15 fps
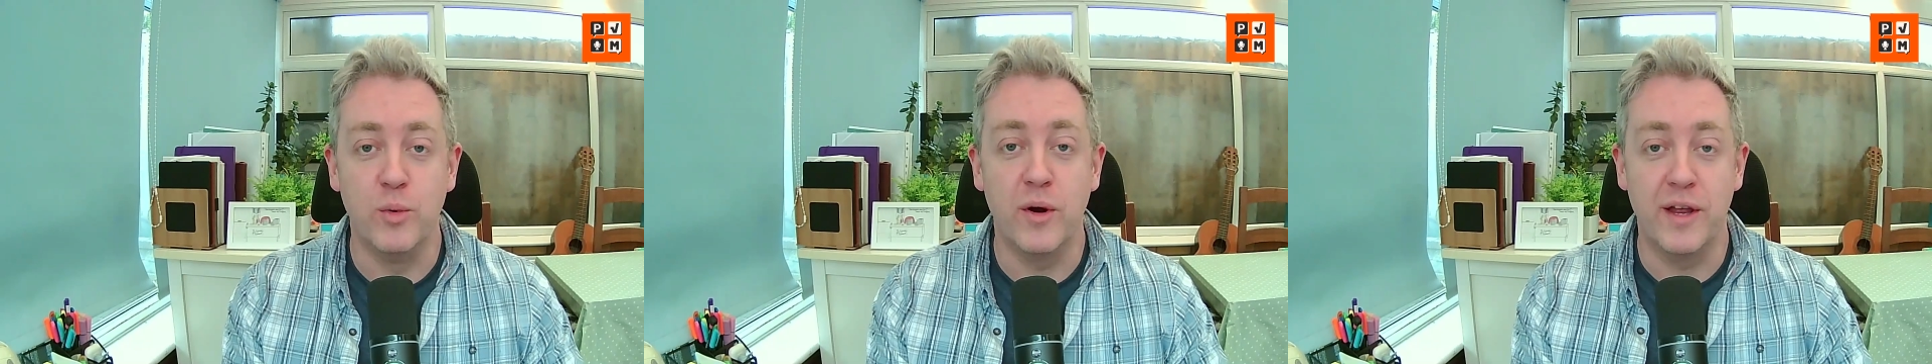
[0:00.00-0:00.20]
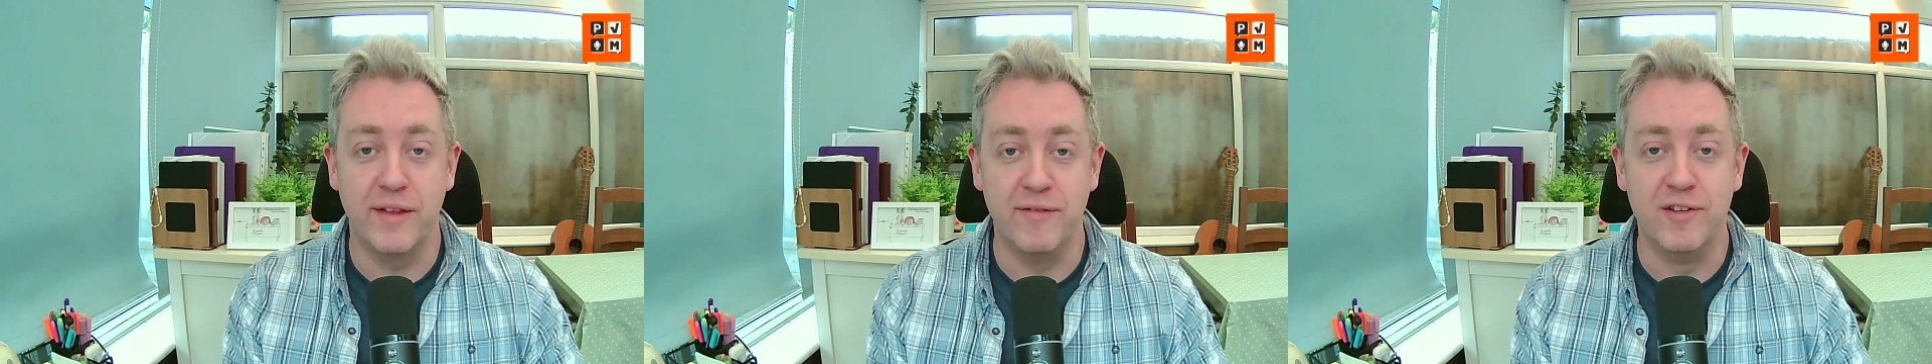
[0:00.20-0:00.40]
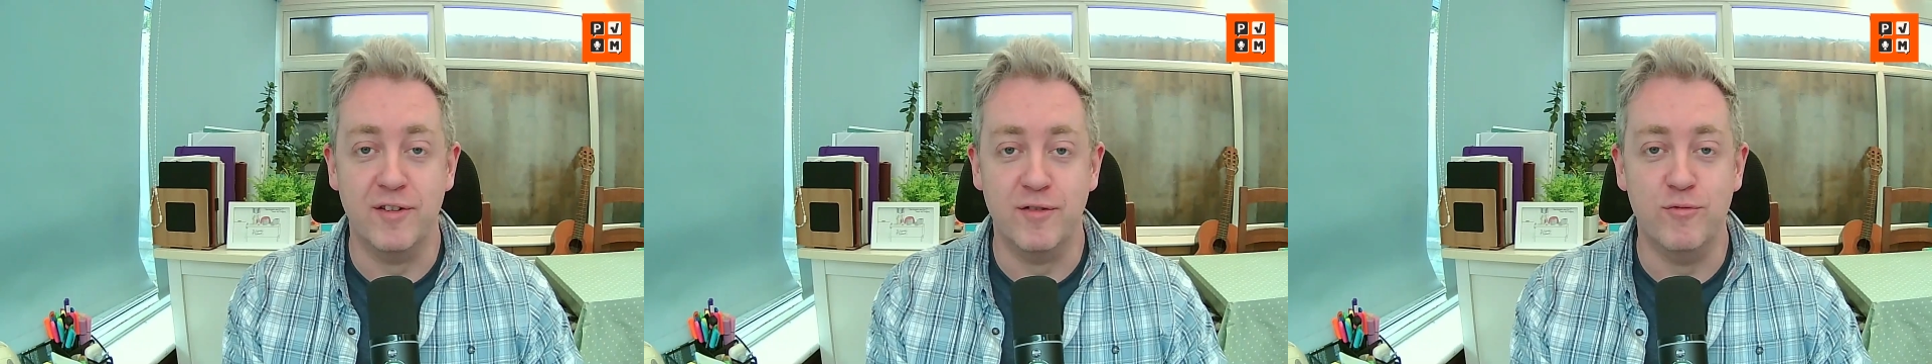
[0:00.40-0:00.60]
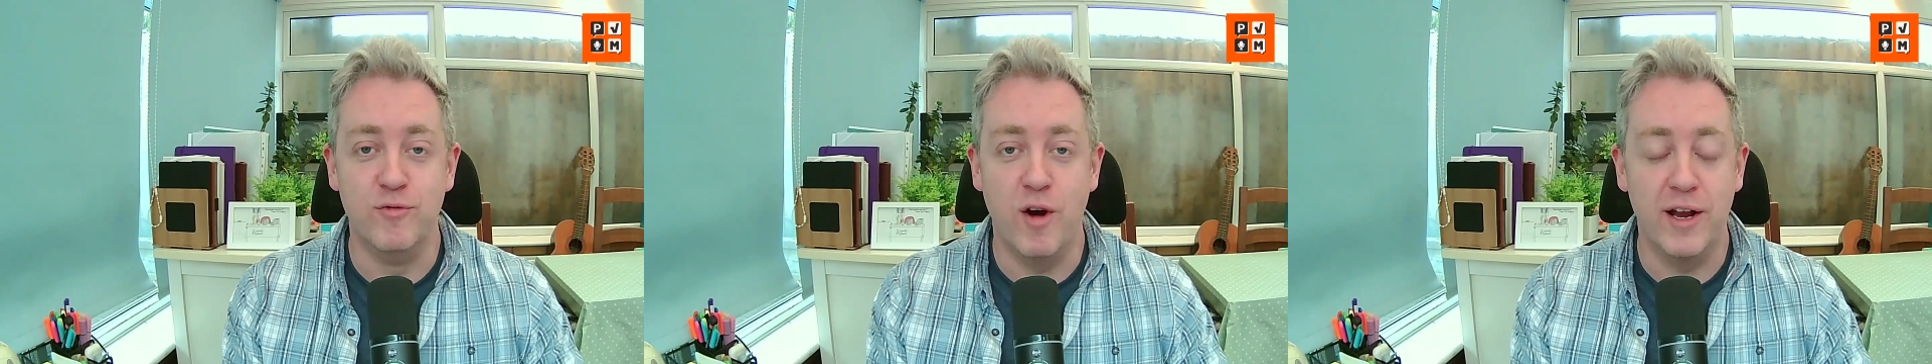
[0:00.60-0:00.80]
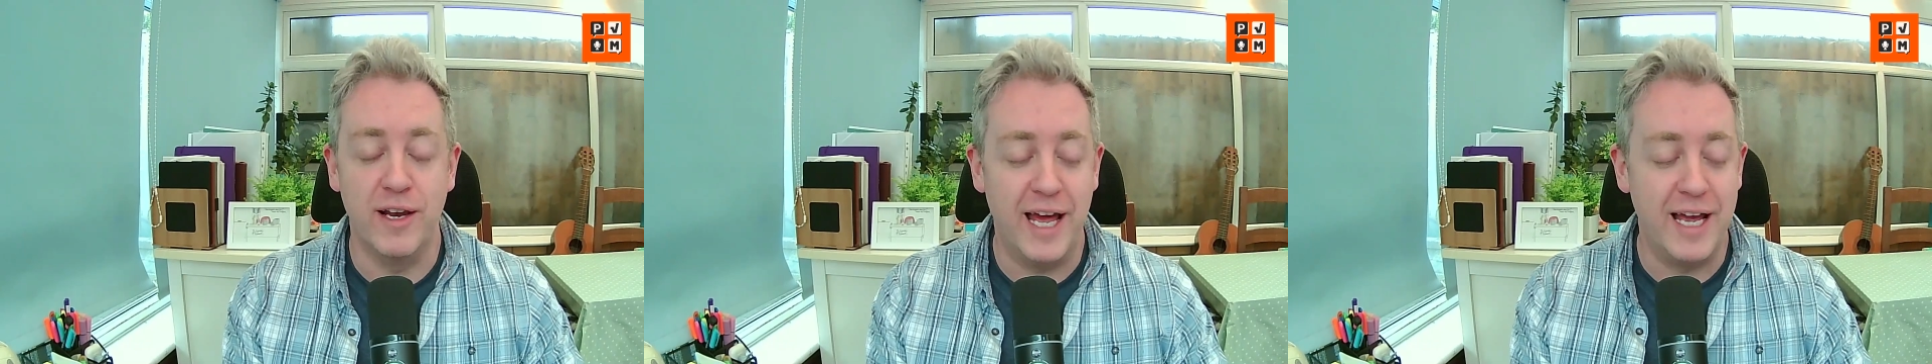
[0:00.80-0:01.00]
whatever the
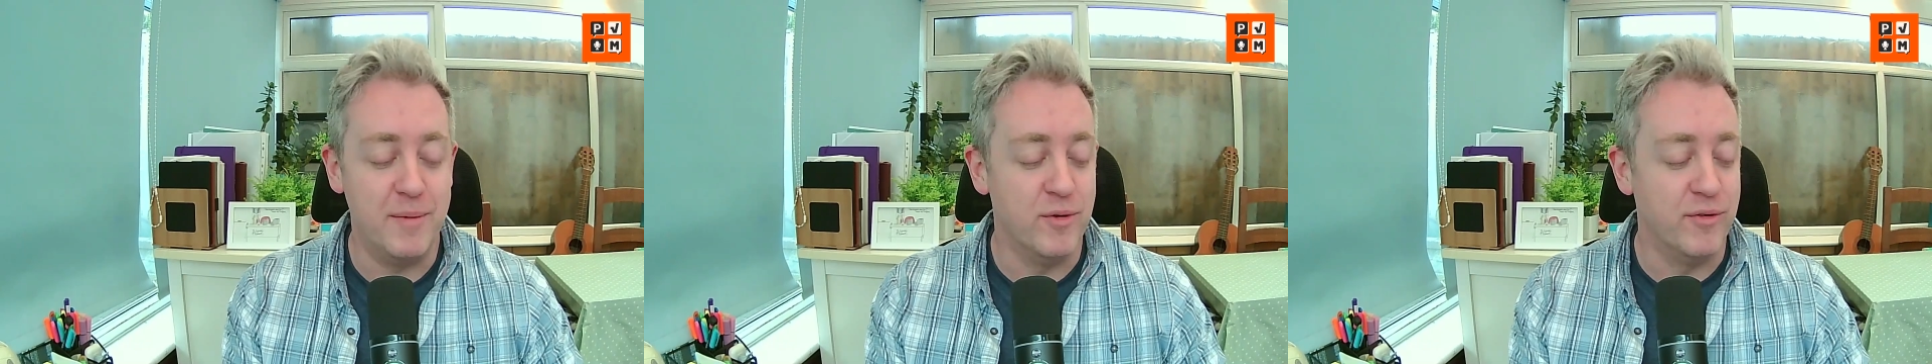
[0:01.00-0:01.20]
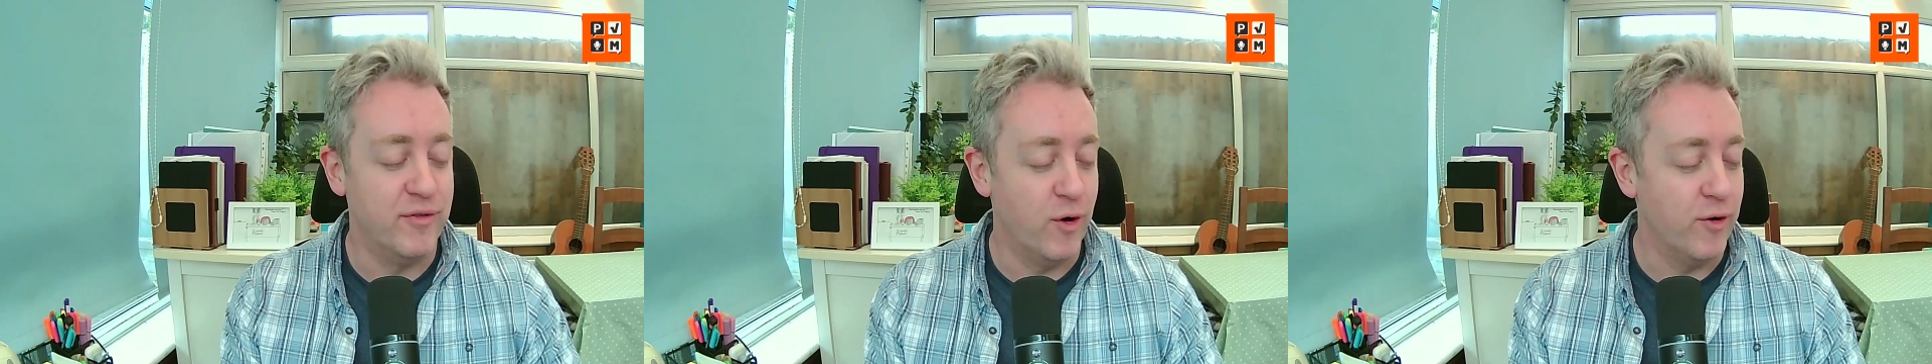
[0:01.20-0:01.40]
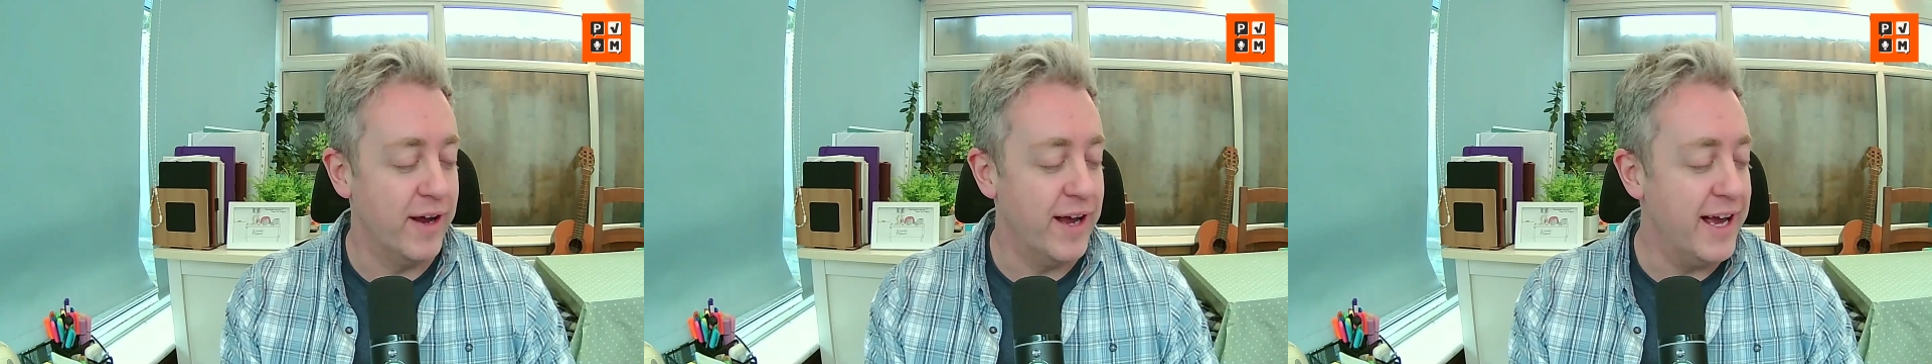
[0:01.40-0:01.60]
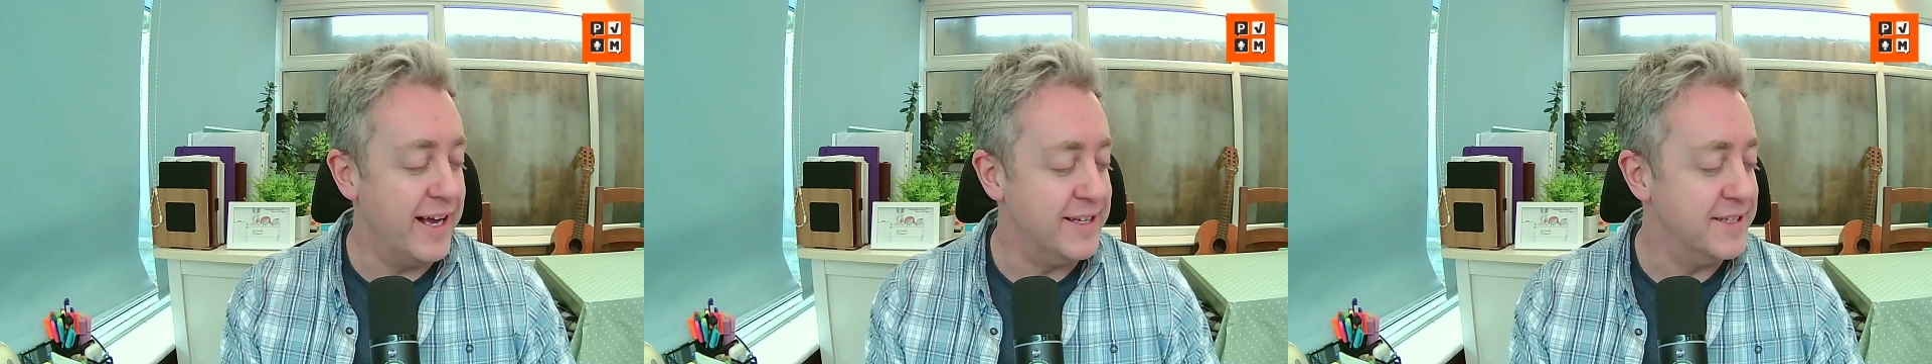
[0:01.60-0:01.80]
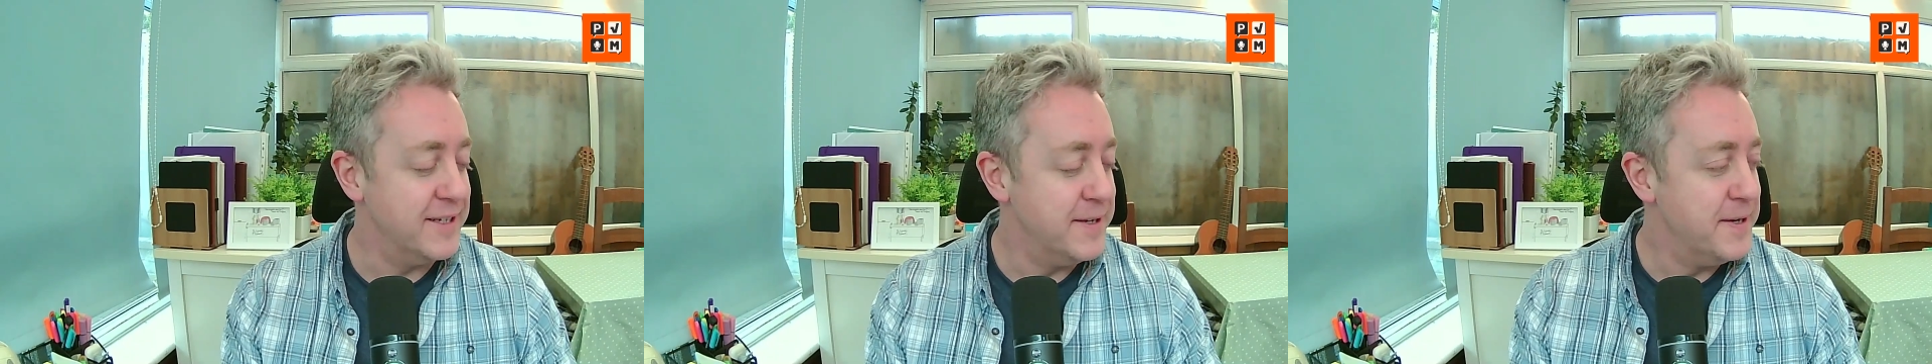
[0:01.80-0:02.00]
right label for it
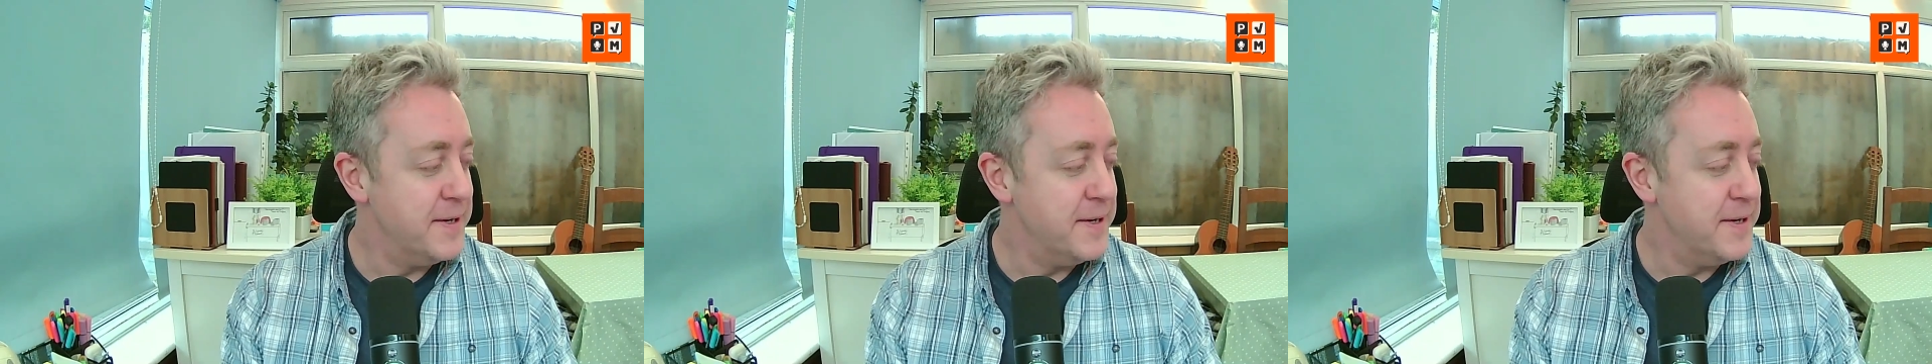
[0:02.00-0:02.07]
is,